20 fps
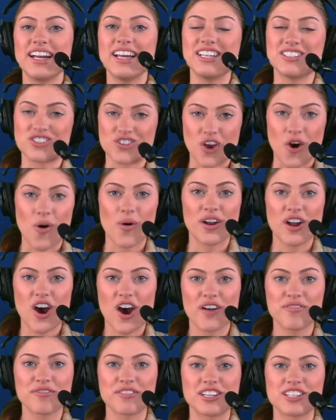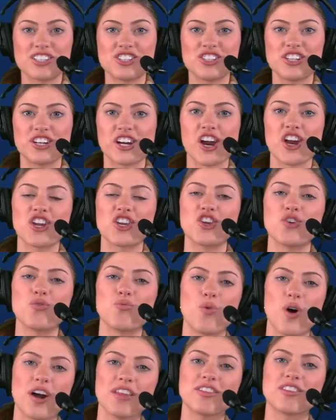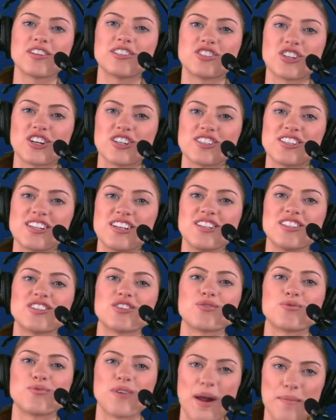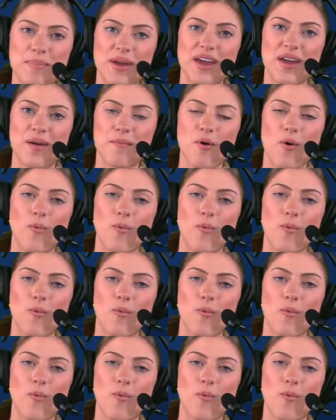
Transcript: He's going off this year. You want the jersey to rep him